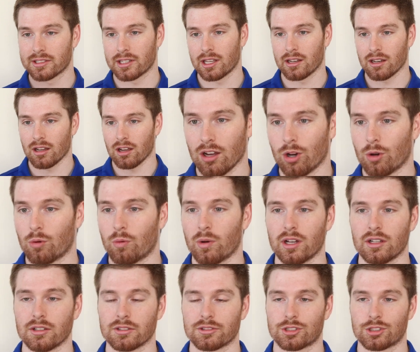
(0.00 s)
said, oh,
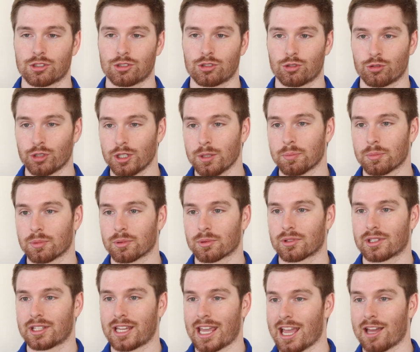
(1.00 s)
well, streep
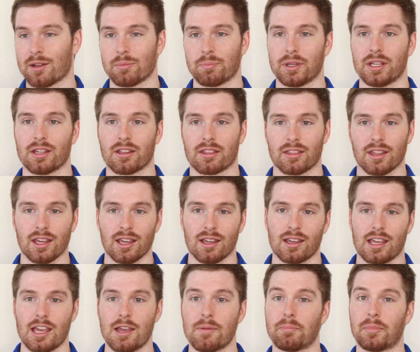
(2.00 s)
can't be a
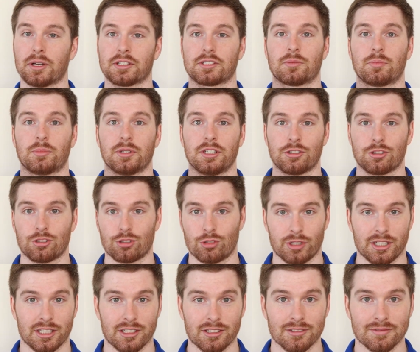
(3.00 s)
thing, it must be
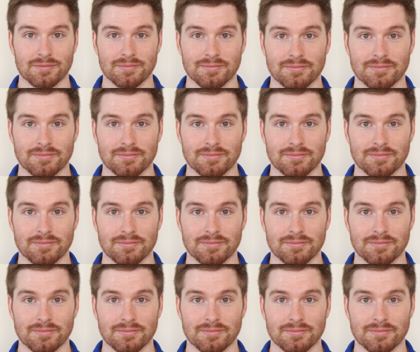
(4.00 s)
street.